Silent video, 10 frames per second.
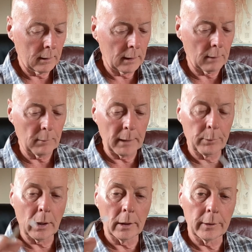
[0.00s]
Get my
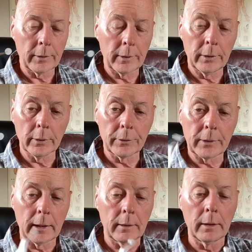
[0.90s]

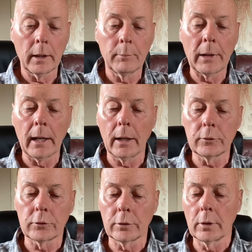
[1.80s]
polyurethane
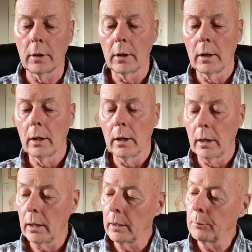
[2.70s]
patch
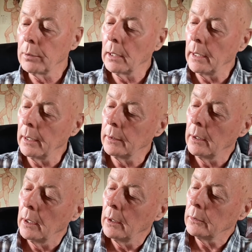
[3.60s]
and apply it
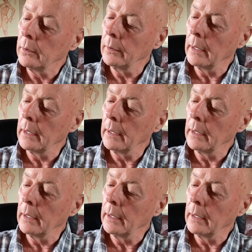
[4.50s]
to